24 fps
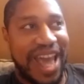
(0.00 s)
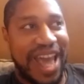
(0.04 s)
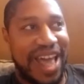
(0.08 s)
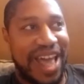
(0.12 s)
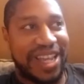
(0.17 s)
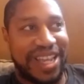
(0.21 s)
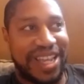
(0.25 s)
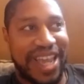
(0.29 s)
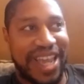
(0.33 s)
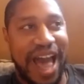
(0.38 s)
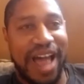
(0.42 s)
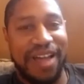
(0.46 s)

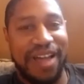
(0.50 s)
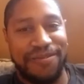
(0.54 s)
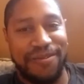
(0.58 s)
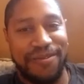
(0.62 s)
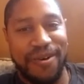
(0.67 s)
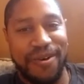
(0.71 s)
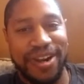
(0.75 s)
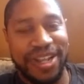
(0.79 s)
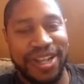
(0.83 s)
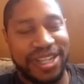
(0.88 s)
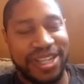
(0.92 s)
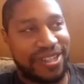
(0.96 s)

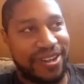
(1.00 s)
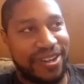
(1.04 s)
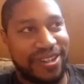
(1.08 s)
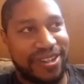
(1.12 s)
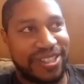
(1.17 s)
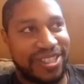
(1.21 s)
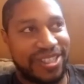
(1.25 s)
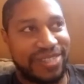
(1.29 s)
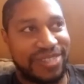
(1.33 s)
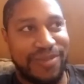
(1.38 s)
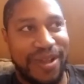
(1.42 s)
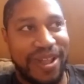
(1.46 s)
Californians are
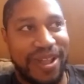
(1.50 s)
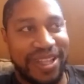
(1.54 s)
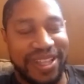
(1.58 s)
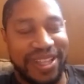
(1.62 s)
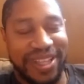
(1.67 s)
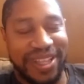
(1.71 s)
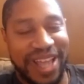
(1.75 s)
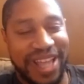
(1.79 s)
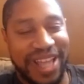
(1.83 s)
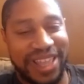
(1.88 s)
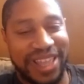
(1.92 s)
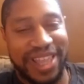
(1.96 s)
just probably
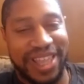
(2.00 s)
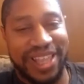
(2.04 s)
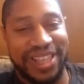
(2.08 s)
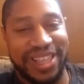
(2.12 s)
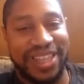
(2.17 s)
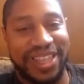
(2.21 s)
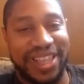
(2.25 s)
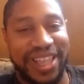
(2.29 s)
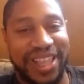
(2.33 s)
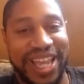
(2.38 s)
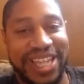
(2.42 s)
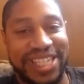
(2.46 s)
like the
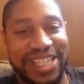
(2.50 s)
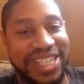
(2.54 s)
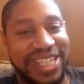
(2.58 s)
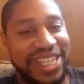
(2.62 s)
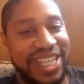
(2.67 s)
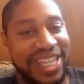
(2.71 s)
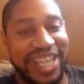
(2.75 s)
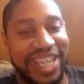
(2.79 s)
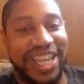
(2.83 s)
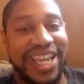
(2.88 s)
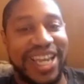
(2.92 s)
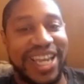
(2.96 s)

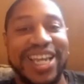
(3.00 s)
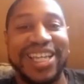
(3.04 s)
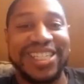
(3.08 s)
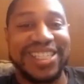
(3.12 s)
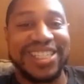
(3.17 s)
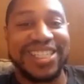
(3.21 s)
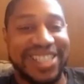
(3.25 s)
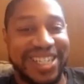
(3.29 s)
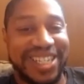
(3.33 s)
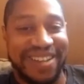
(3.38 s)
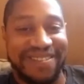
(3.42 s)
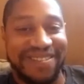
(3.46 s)

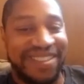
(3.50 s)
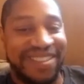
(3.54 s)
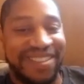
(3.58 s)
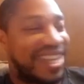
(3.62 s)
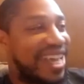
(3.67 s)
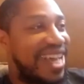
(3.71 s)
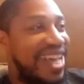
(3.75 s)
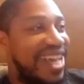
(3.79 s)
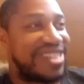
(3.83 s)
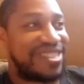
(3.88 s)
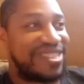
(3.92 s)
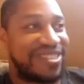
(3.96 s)
laziest of the
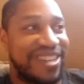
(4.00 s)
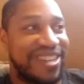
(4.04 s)
country.